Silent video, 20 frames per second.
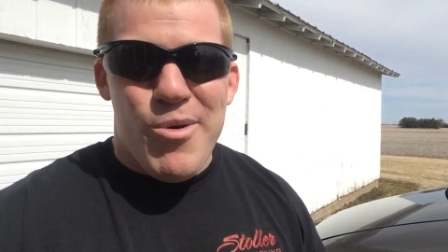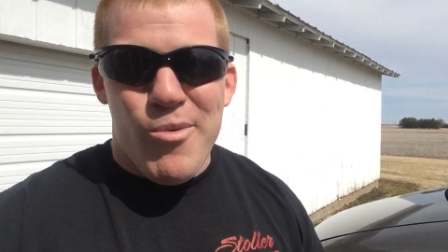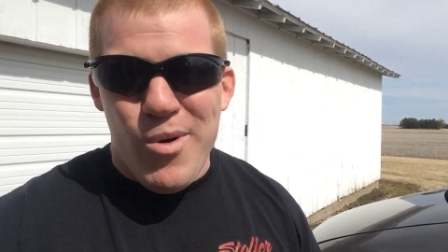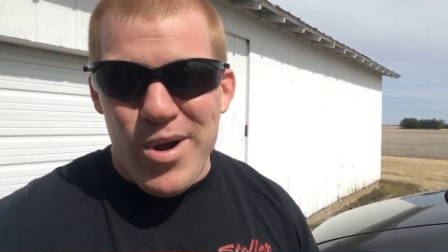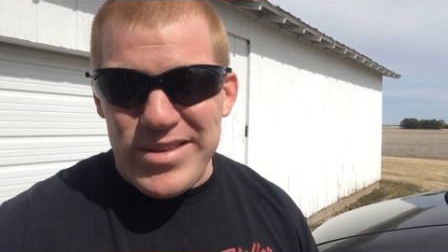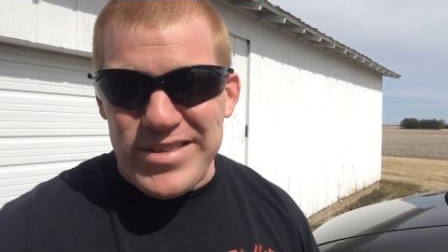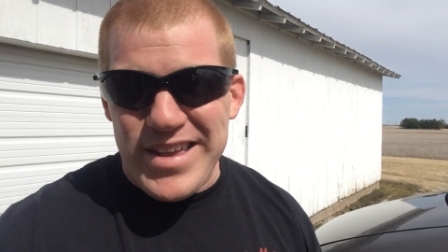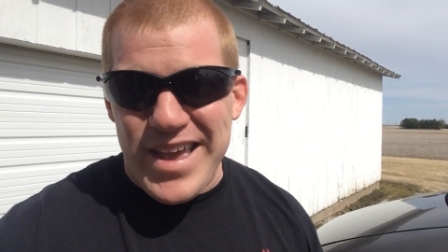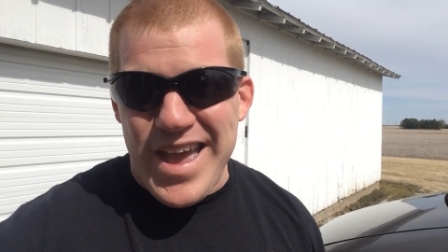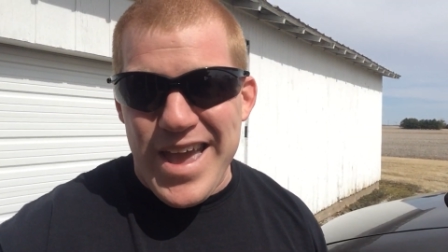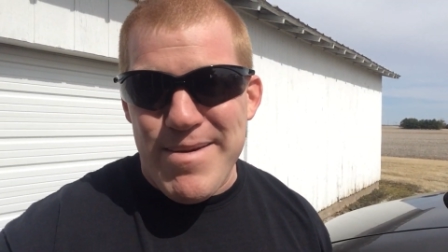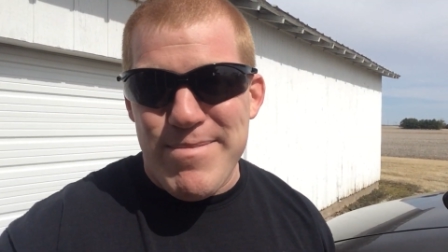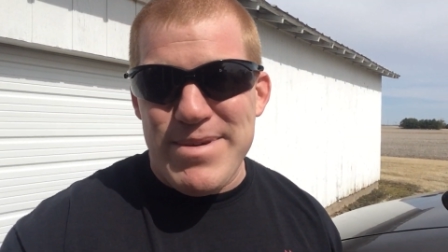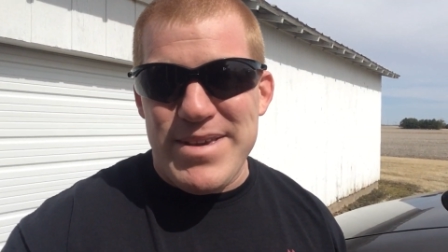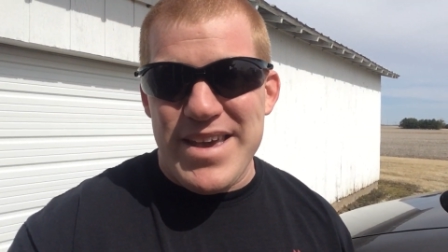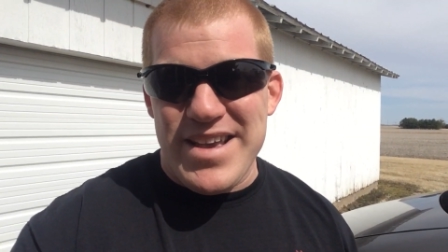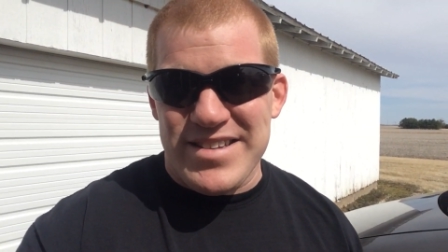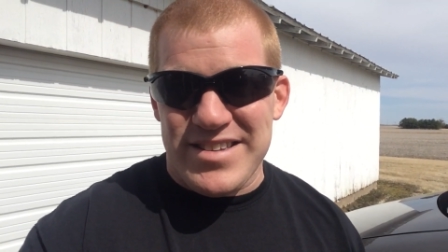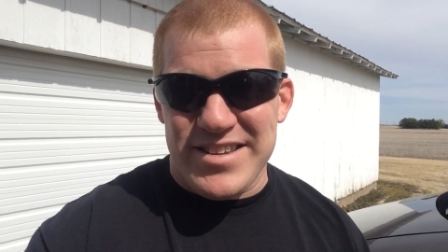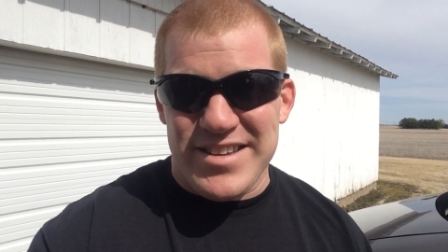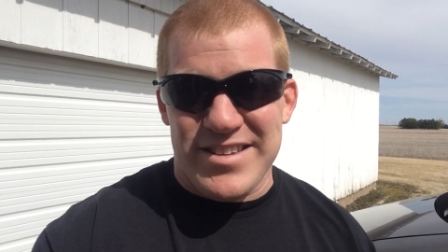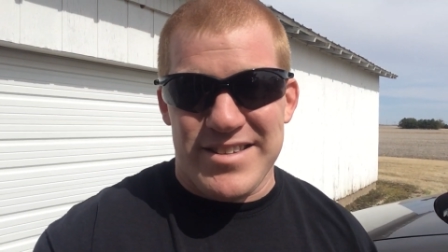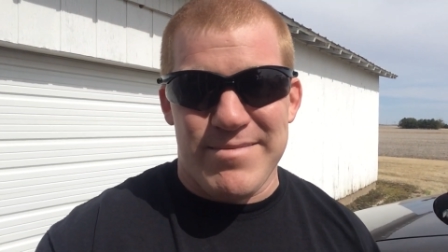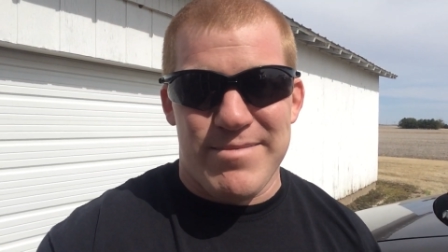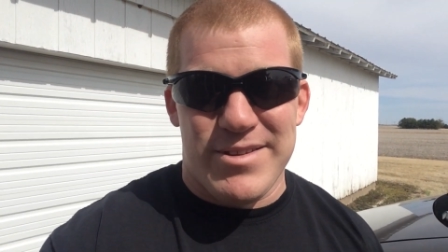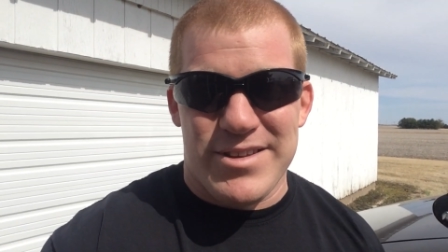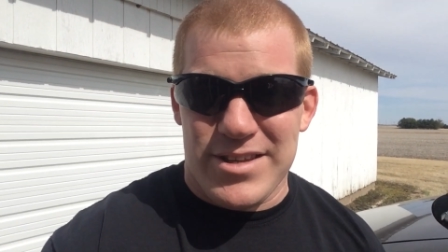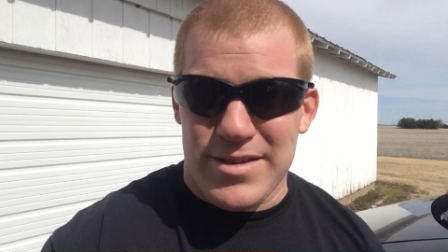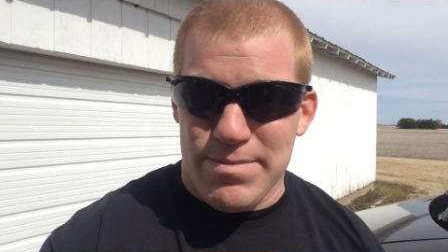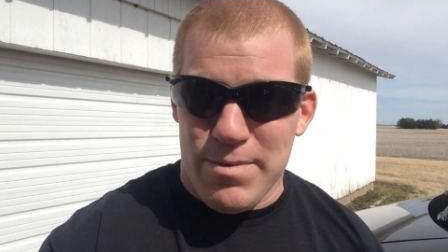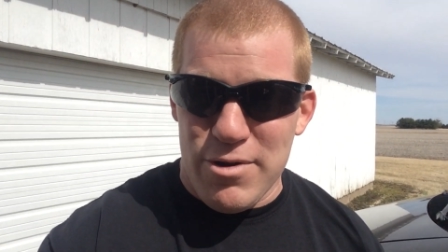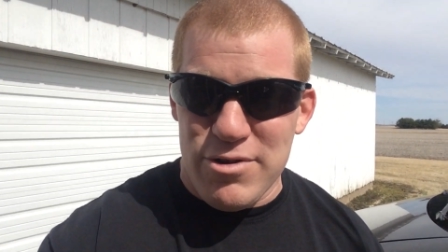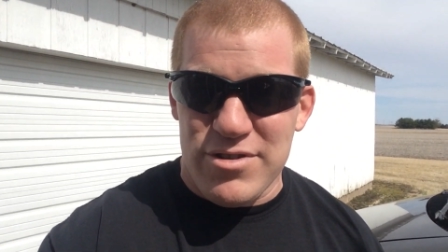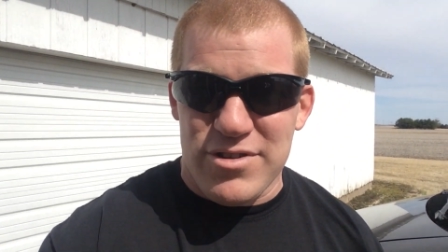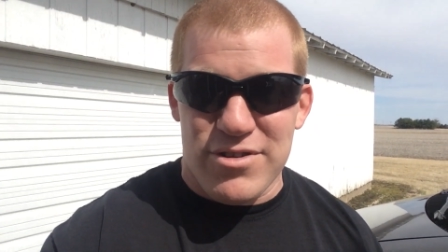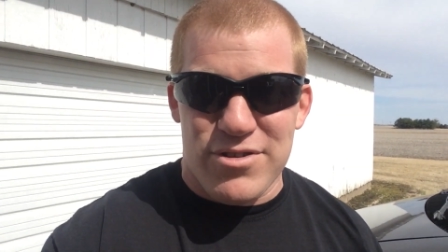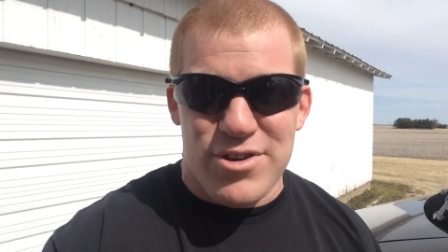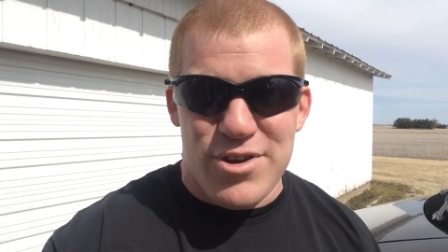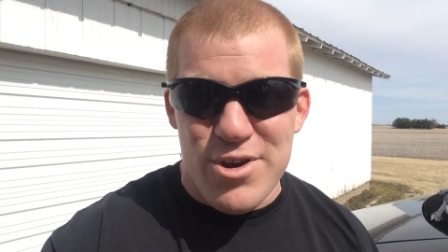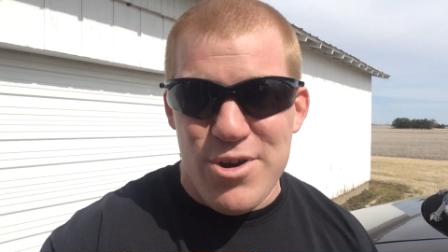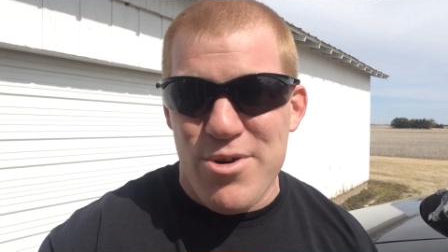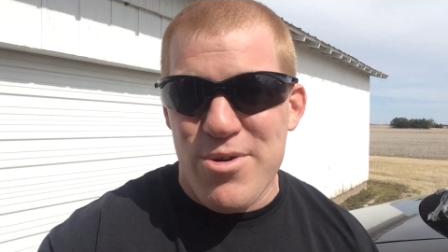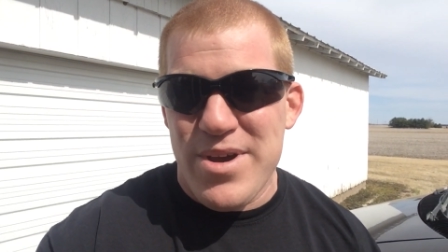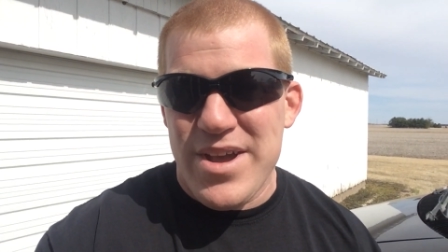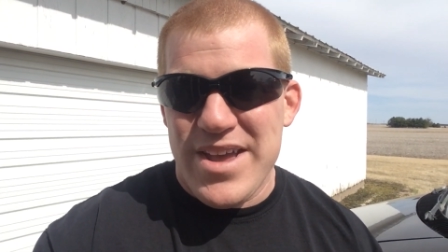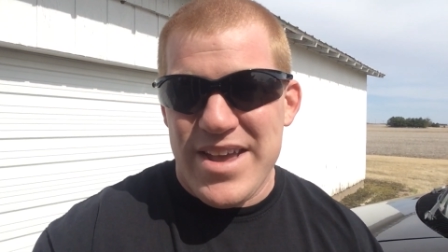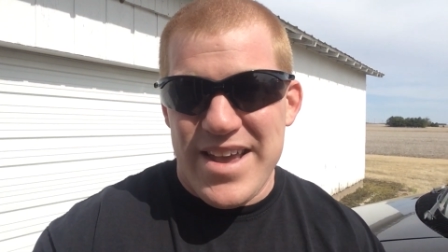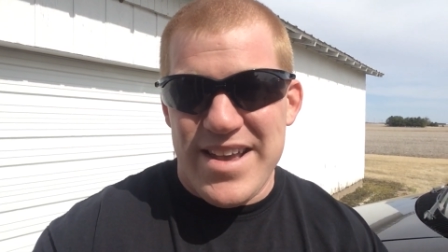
What the ABS system is supposed to do